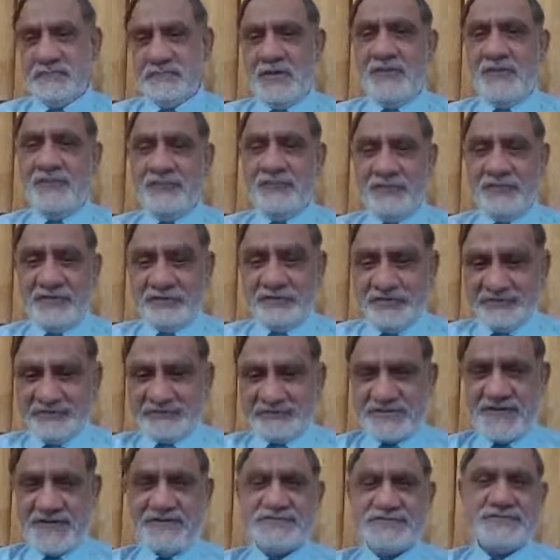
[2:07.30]
We have
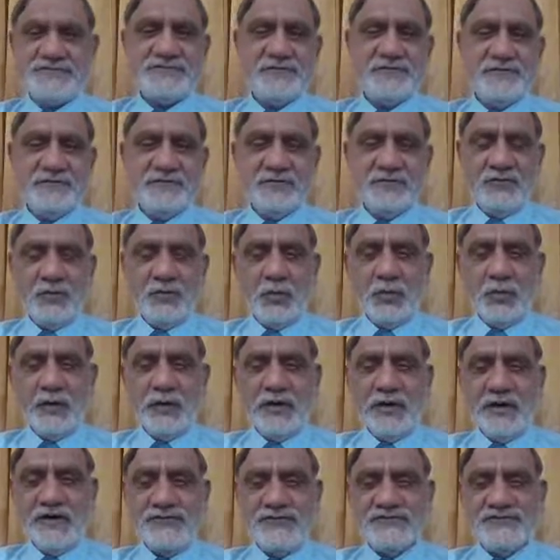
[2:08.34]
discussed
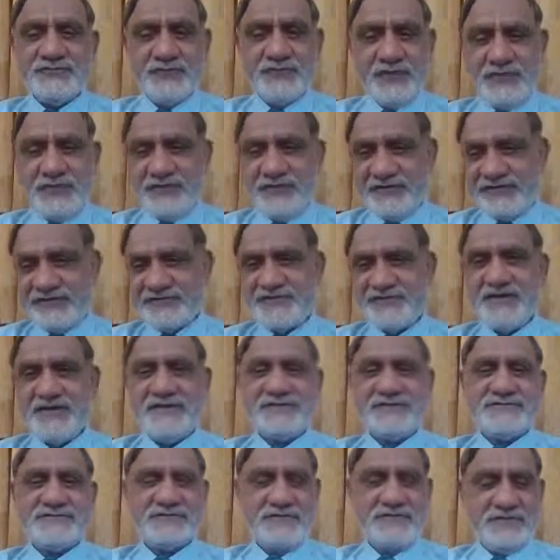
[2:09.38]
words, we have
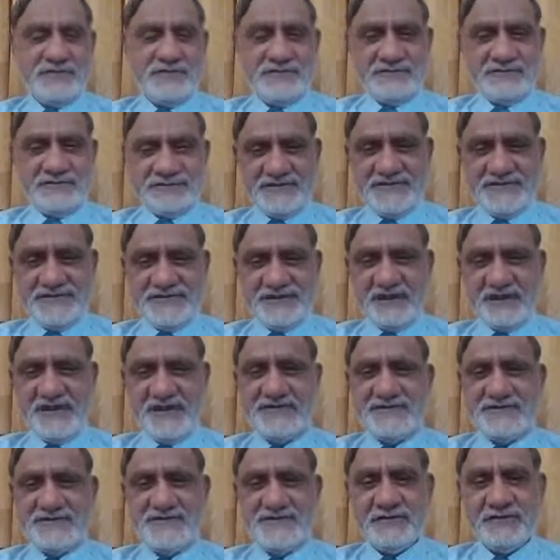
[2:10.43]
discussed
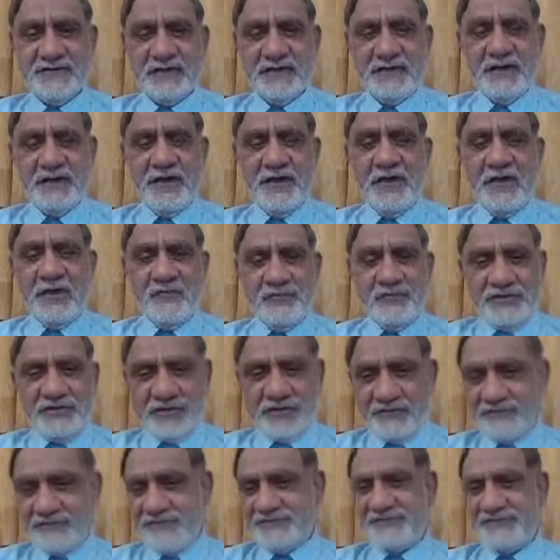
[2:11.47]
syntax, we
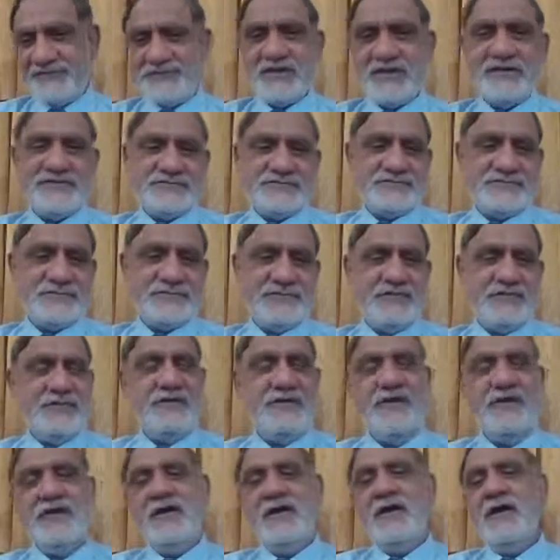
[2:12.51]
have discussed
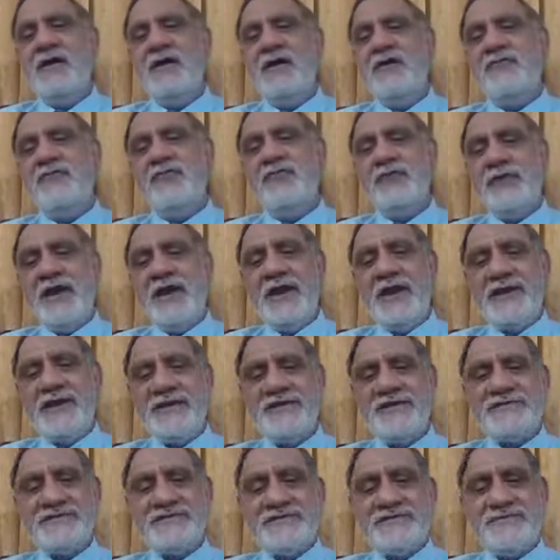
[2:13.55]

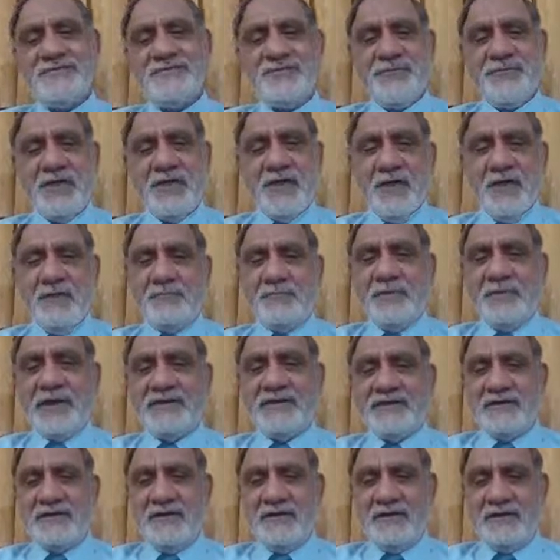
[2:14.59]
phonetics,
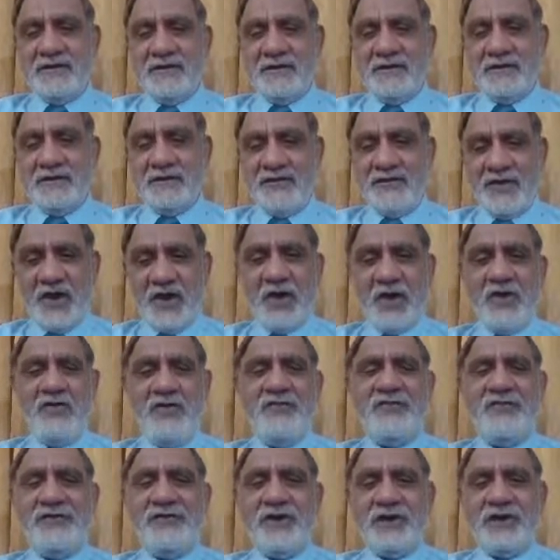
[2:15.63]
but now
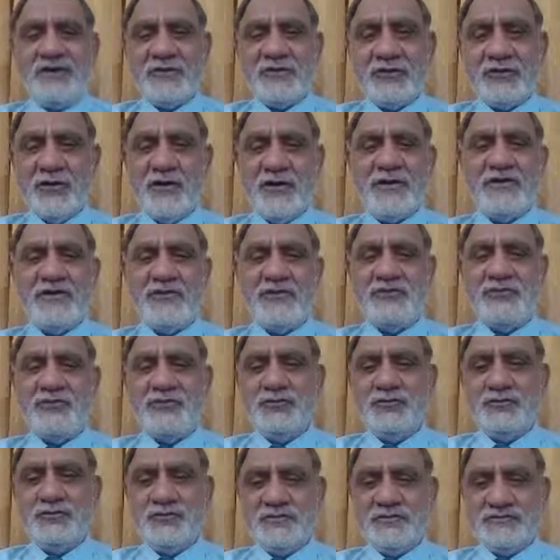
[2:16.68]
we are going
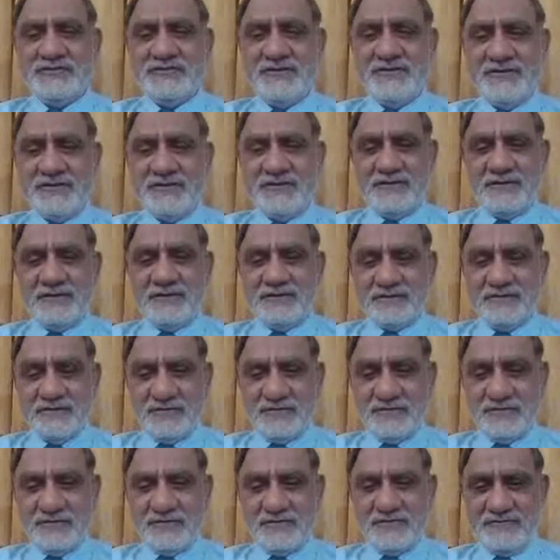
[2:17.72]
to
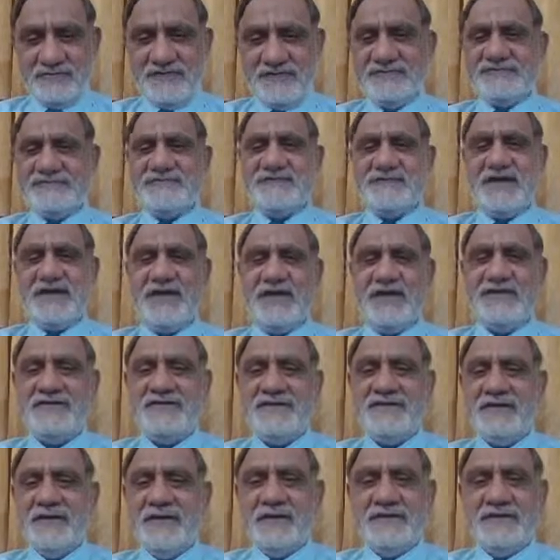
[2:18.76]
this stage
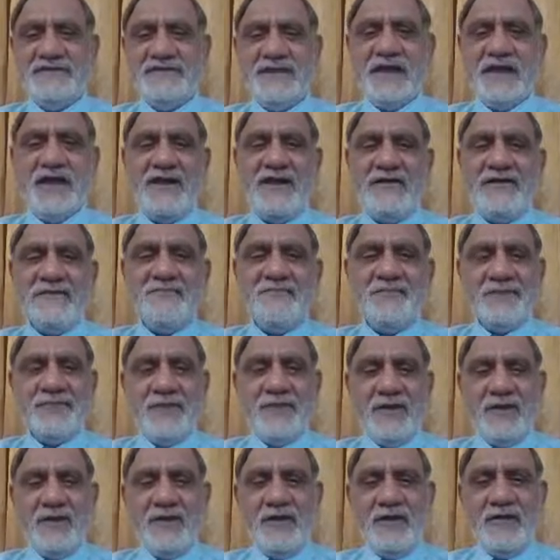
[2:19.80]
that
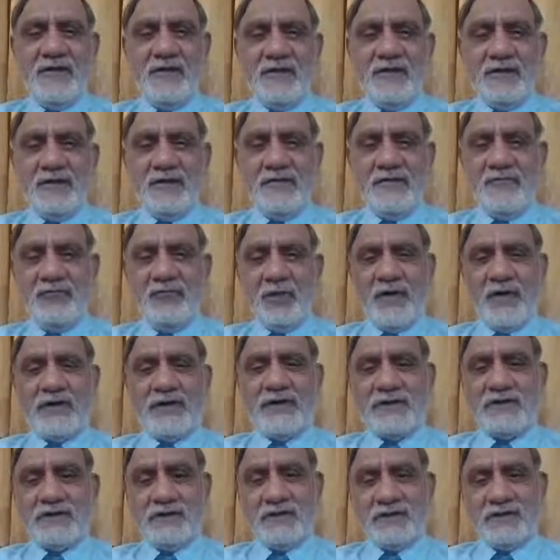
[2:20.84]
what
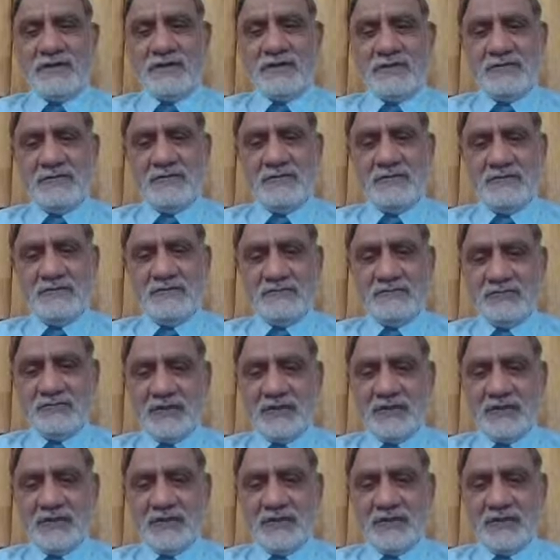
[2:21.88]
is